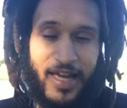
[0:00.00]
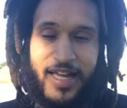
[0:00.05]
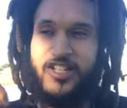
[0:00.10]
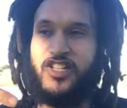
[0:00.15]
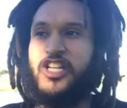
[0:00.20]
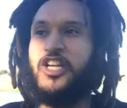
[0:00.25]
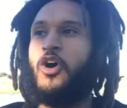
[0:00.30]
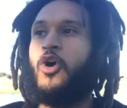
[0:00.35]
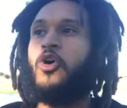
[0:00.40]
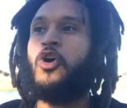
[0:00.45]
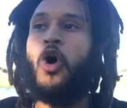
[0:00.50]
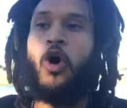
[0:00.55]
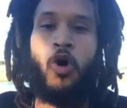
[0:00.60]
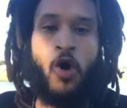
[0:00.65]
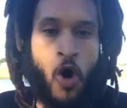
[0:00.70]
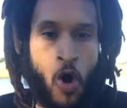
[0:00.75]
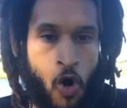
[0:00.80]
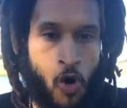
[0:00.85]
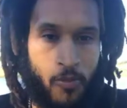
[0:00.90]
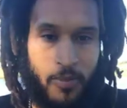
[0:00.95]
And she gonna go
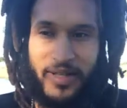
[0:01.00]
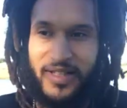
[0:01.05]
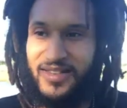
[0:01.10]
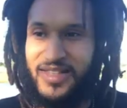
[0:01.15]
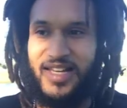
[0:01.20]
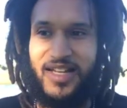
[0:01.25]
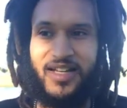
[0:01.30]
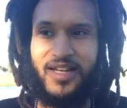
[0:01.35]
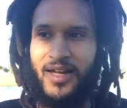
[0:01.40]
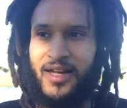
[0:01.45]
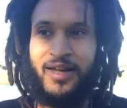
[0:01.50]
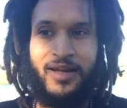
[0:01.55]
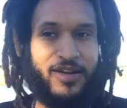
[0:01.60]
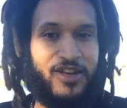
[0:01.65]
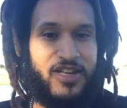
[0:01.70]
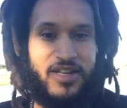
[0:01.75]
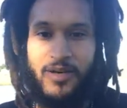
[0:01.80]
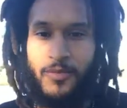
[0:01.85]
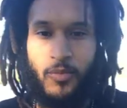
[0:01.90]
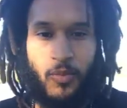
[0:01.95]
home and think,
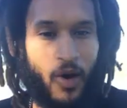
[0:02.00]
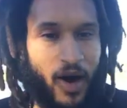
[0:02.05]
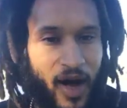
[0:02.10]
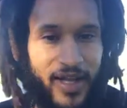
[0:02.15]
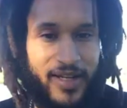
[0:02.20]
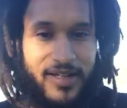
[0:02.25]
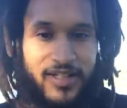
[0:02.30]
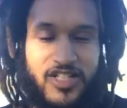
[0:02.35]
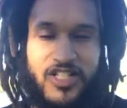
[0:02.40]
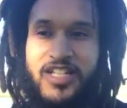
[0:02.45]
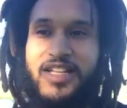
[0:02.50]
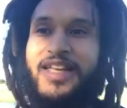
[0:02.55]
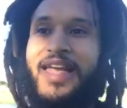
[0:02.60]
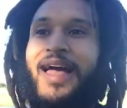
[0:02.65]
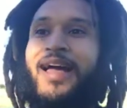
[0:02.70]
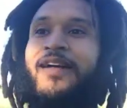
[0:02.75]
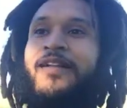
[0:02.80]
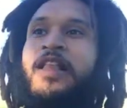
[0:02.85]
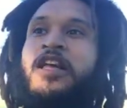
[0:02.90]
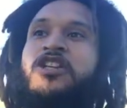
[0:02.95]
what? She can't.